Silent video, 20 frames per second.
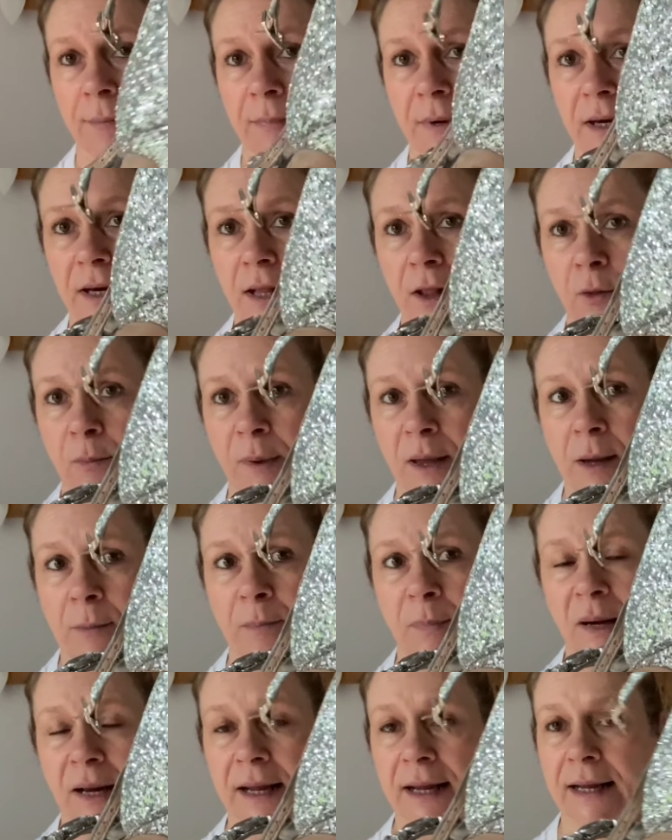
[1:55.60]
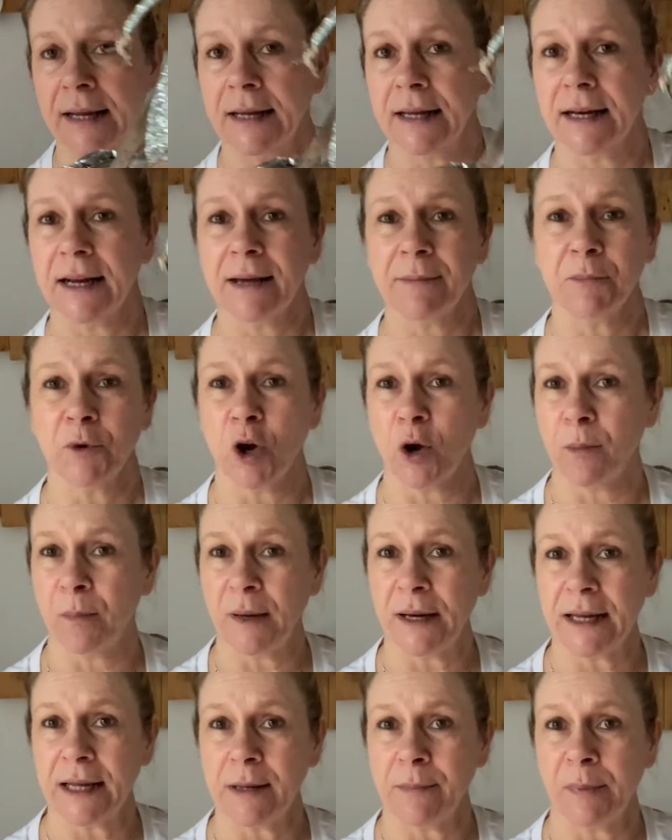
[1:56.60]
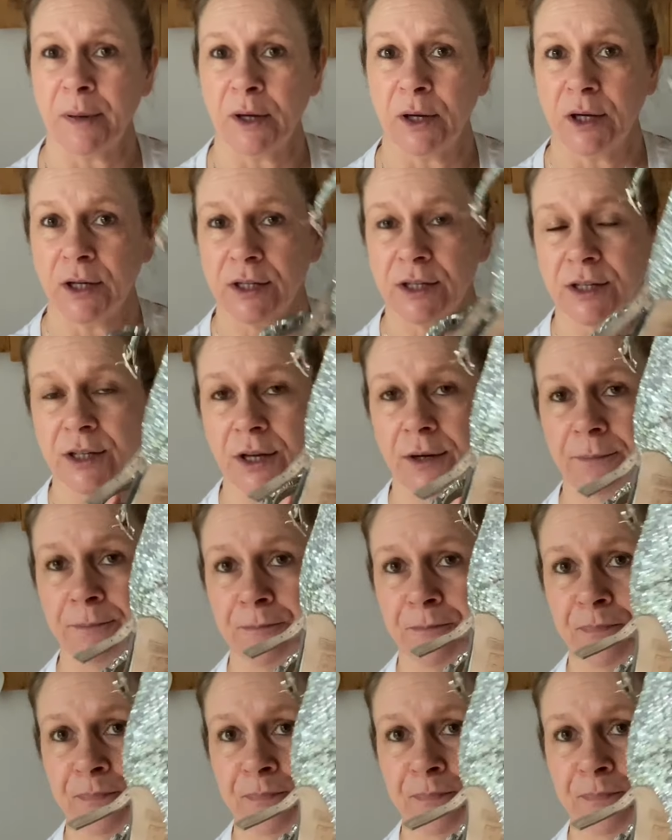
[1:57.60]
little bit of bling, and I'm not a blingy person,